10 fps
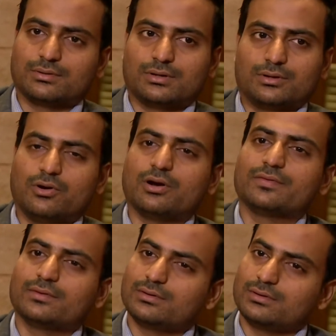not
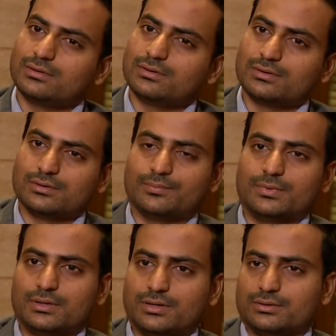the
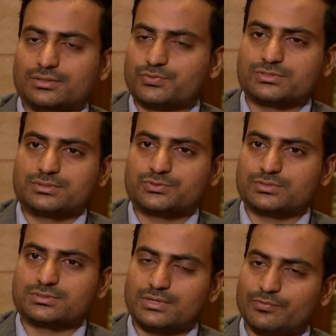it, this was this
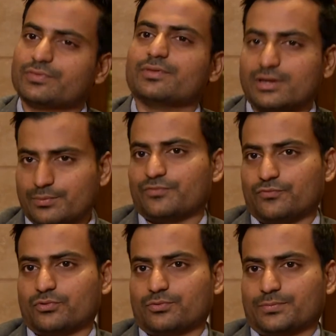was never there
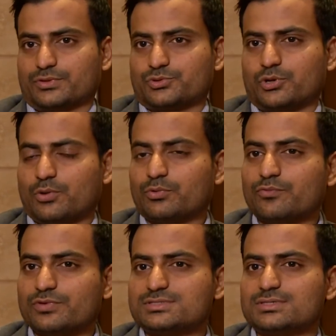before so now you know
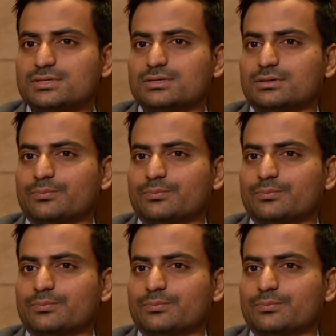we see uh,